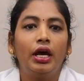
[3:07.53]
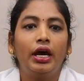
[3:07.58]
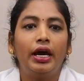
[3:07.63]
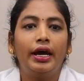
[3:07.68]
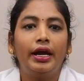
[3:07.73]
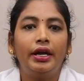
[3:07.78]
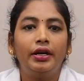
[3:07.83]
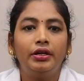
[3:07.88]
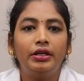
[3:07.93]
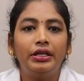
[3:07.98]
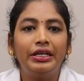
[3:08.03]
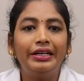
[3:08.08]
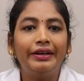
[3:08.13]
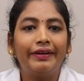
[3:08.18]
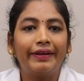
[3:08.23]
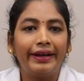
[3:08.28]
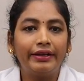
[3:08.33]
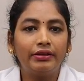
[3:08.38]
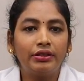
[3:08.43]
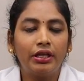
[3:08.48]
And in
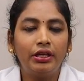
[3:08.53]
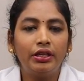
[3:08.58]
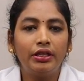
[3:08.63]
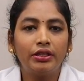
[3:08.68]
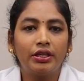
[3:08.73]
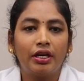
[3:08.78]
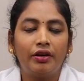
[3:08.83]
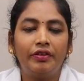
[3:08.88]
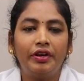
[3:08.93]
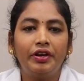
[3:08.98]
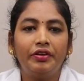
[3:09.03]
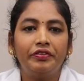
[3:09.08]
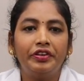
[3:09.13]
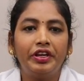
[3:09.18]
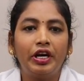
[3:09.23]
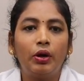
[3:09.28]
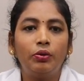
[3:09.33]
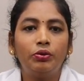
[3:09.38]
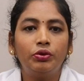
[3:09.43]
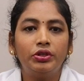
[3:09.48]
red color cover, we
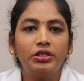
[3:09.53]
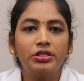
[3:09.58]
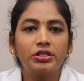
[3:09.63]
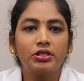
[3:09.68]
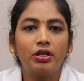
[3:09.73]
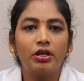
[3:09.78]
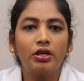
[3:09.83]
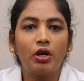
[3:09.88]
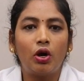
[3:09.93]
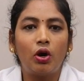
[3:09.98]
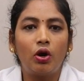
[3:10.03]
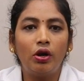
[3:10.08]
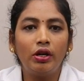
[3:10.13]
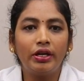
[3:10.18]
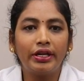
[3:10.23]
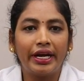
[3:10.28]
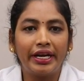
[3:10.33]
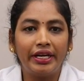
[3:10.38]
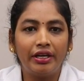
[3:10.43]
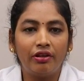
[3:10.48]
have to discard all
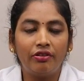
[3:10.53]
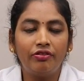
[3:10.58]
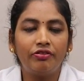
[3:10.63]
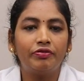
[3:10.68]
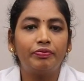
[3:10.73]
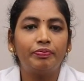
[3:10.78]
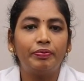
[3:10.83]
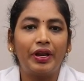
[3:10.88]
kind of